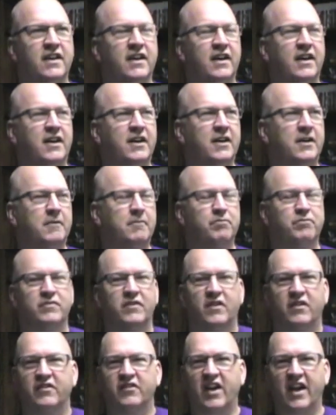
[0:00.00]
Um,
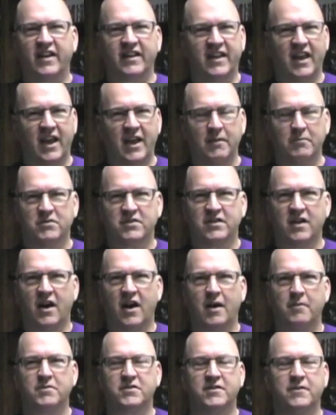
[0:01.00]
we've got Game
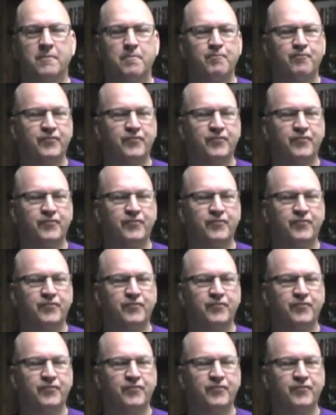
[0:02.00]
Stops.